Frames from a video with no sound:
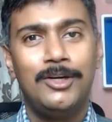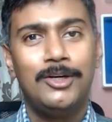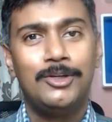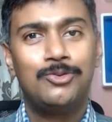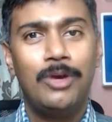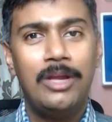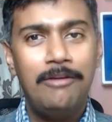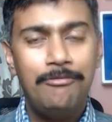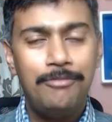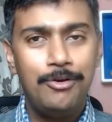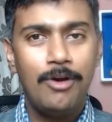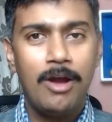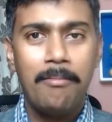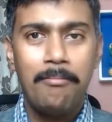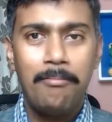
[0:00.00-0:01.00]
So if you
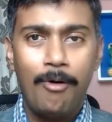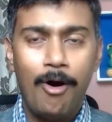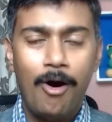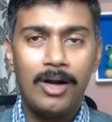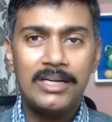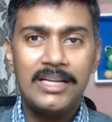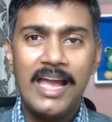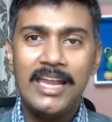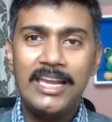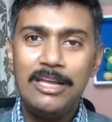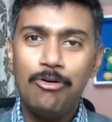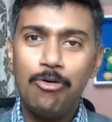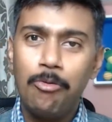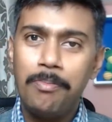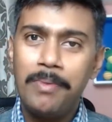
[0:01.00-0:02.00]
have bought any
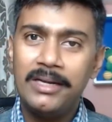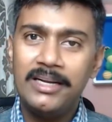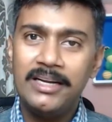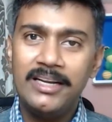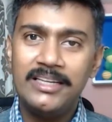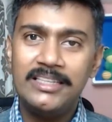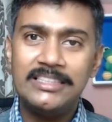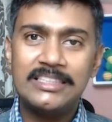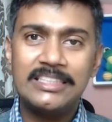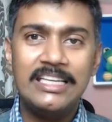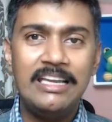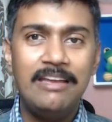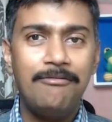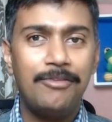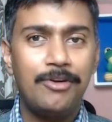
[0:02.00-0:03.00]
open-ended
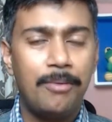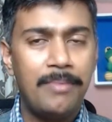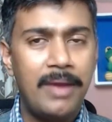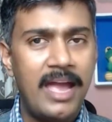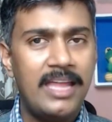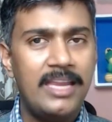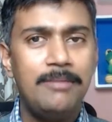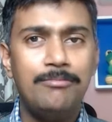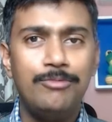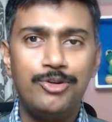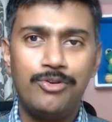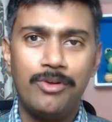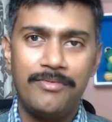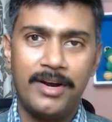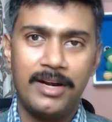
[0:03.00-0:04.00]
scheme from any
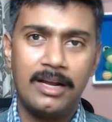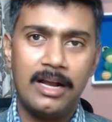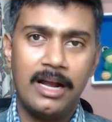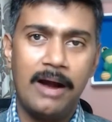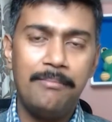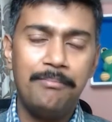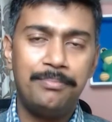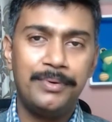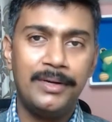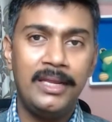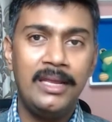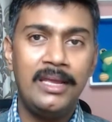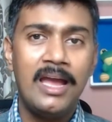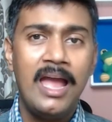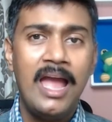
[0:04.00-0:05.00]
mutual fund
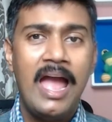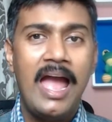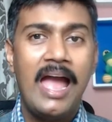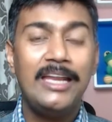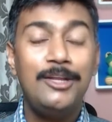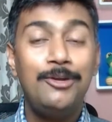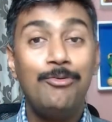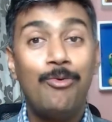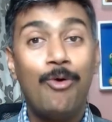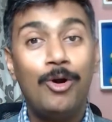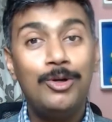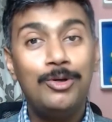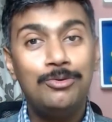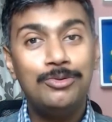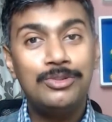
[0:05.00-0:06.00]
company and you
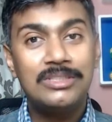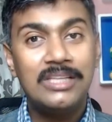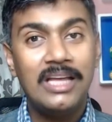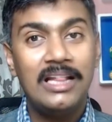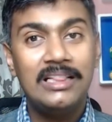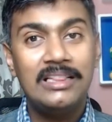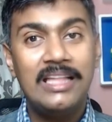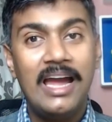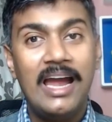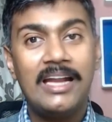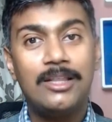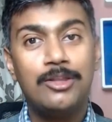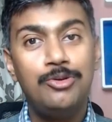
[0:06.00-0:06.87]
want to sell that,